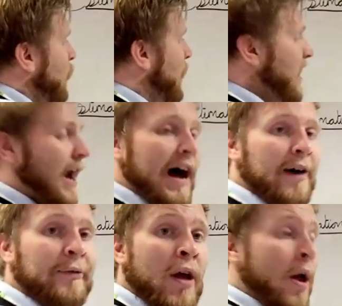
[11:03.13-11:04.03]
we
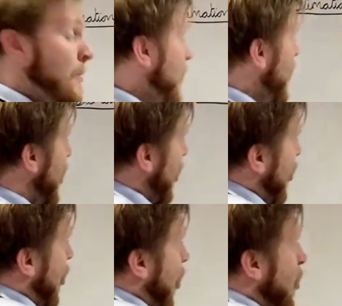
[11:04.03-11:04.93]
have
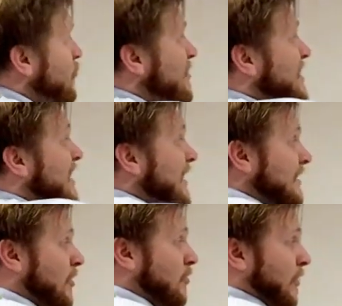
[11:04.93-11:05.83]
180
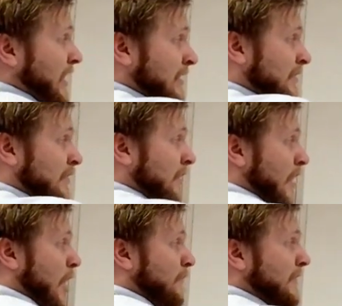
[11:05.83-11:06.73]
degrees
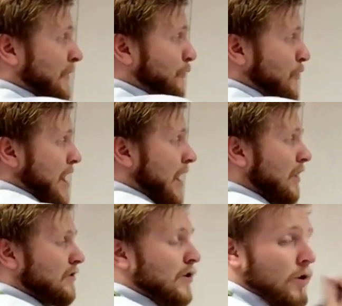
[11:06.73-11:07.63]
of different
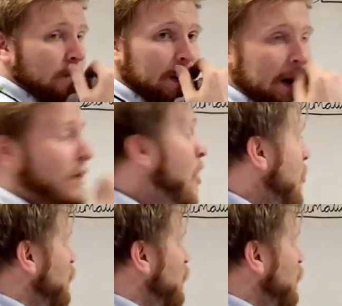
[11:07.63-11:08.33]
angles it could be,